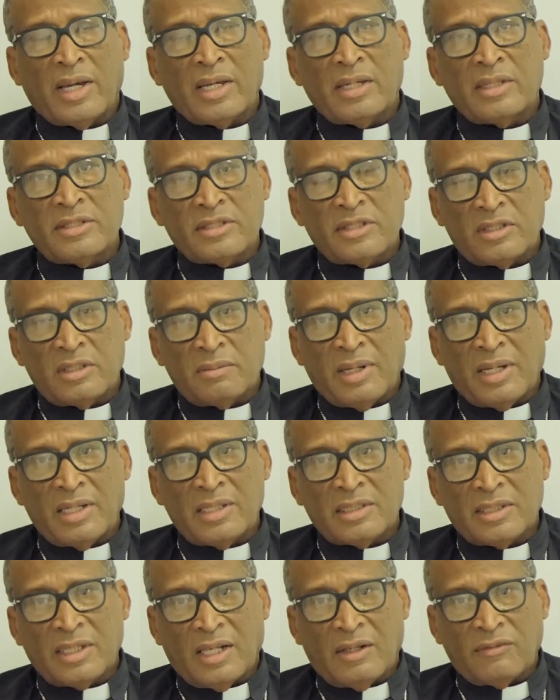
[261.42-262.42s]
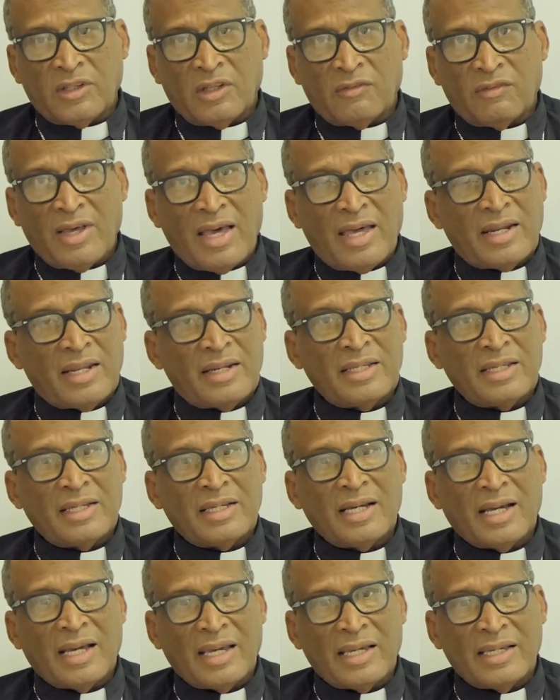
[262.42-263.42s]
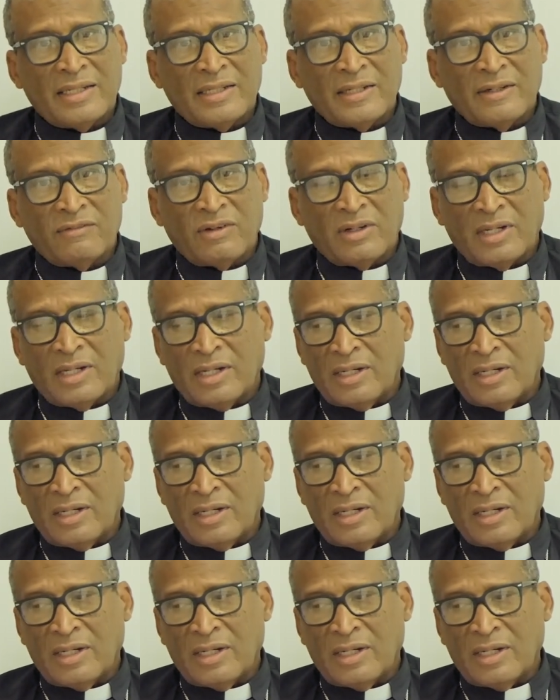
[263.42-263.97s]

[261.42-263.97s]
I consider myself to have had any kind of,